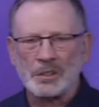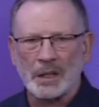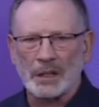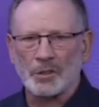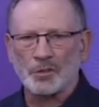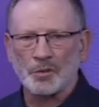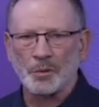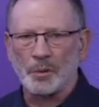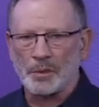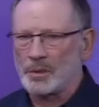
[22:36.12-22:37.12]
to get to
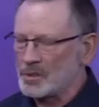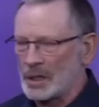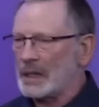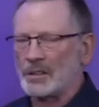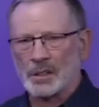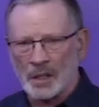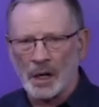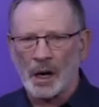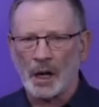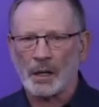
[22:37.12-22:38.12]
truth, to get to
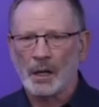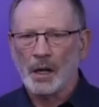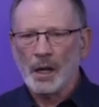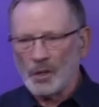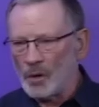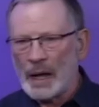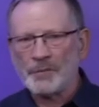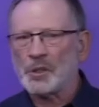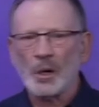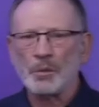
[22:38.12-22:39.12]
God. Don't have
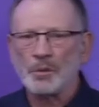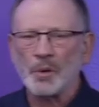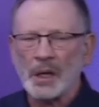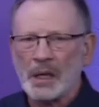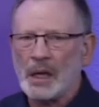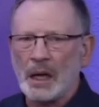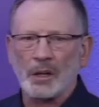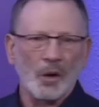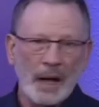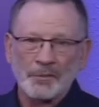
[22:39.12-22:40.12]
to go through a king.
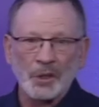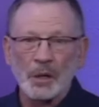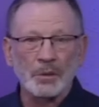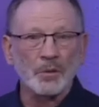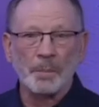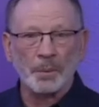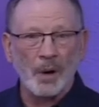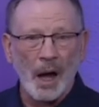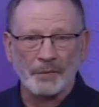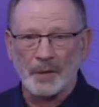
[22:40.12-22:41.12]
Don't have to go through a
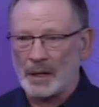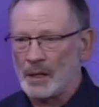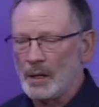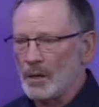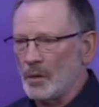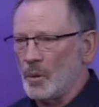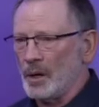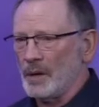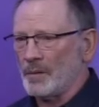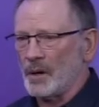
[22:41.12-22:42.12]
prophet or
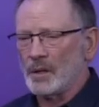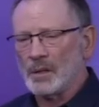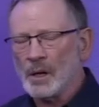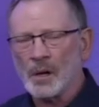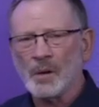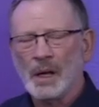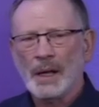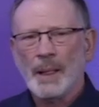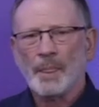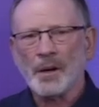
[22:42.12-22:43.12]
whatever. You know,
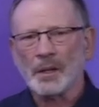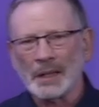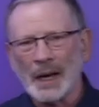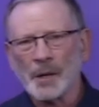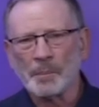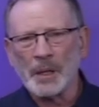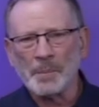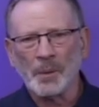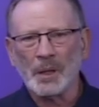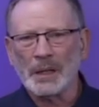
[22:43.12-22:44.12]
there are a lot of
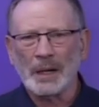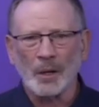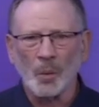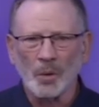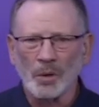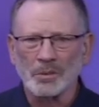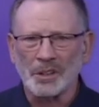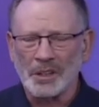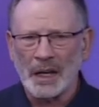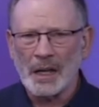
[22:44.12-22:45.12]
people in our world
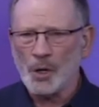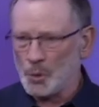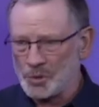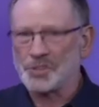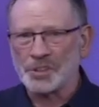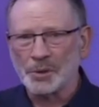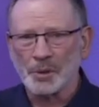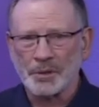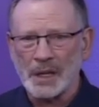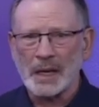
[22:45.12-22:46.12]
today who still
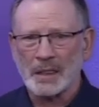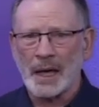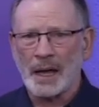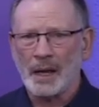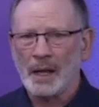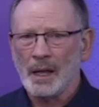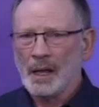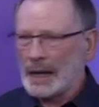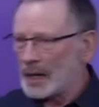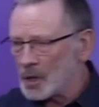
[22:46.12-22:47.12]
think that.
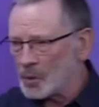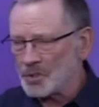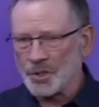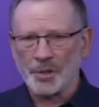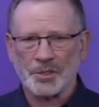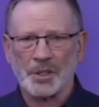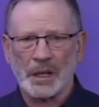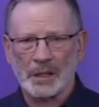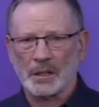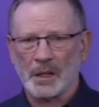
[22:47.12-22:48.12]
Got to go to church to
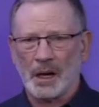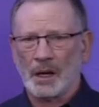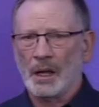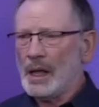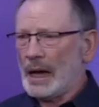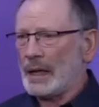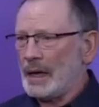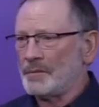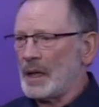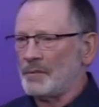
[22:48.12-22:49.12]
get to God. I,
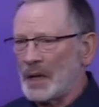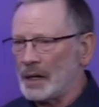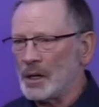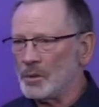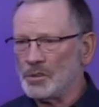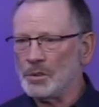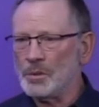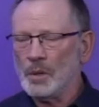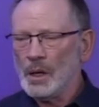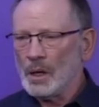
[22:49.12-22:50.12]
have got to go
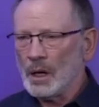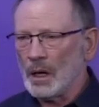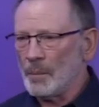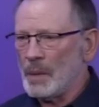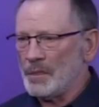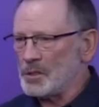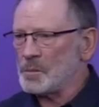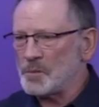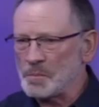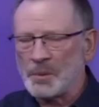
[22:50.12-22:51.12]
to um, this
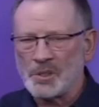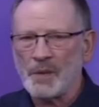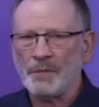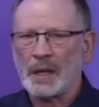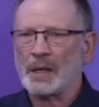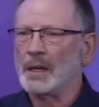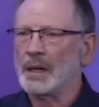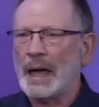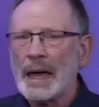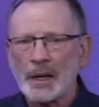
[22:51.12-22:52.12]
specific uh,
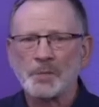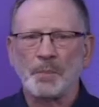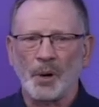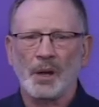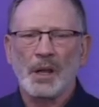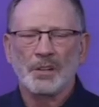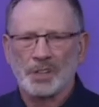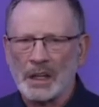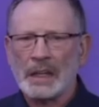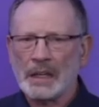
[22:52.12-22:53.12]
expert to
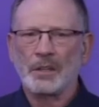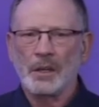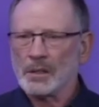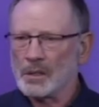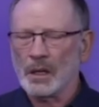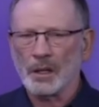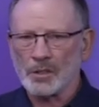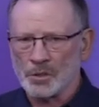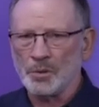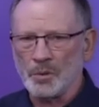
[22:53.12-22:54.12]
get uh,
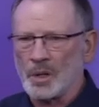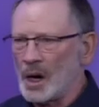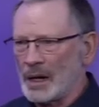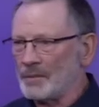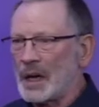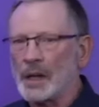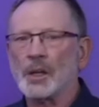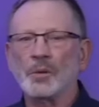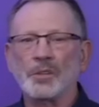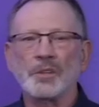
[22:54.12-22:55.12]
to God. I've got to
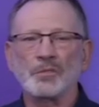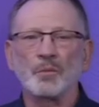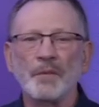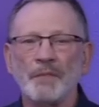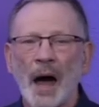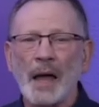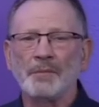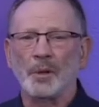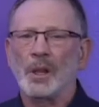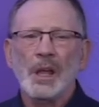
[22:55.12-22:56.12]
go to this
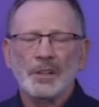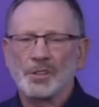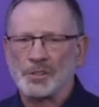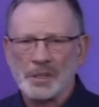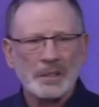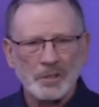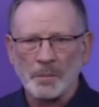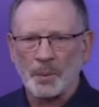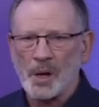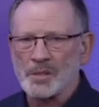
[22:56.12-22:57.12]
revival to sense the
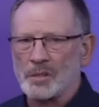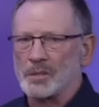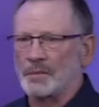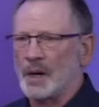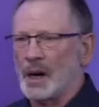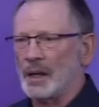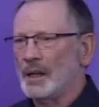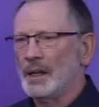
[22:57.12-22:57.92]
presence of God.